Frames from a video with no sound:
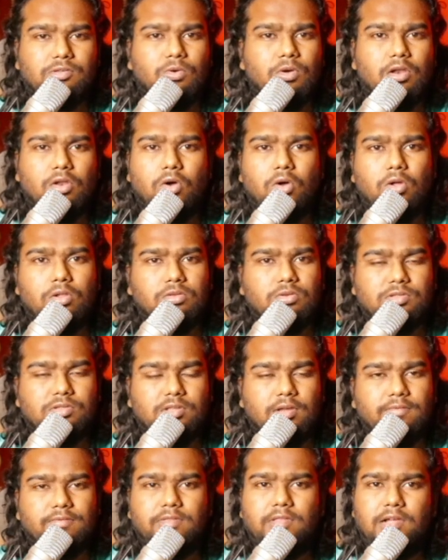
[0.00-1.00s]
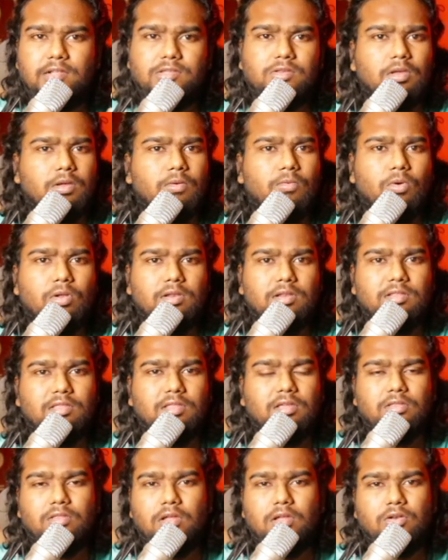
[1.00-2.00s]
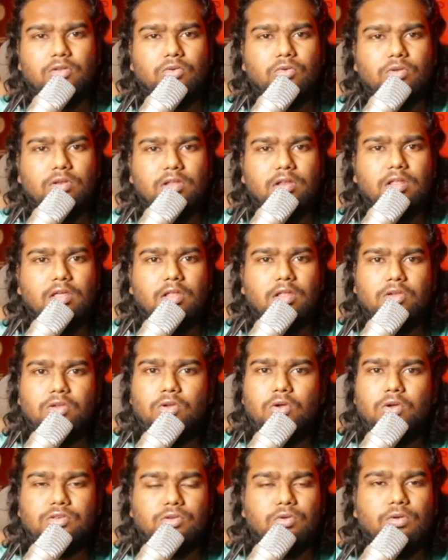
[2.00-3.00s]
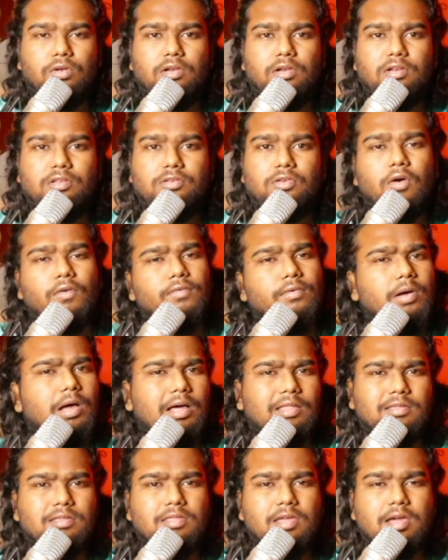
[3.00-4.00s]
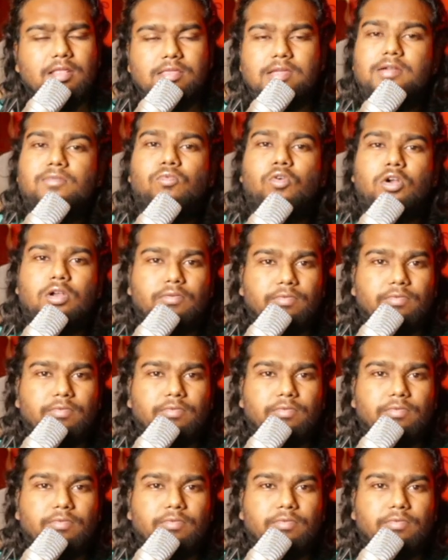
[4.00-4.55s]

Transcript: and all those stuff. That's the only thing that you need an EOS utility software. Other than that, whatever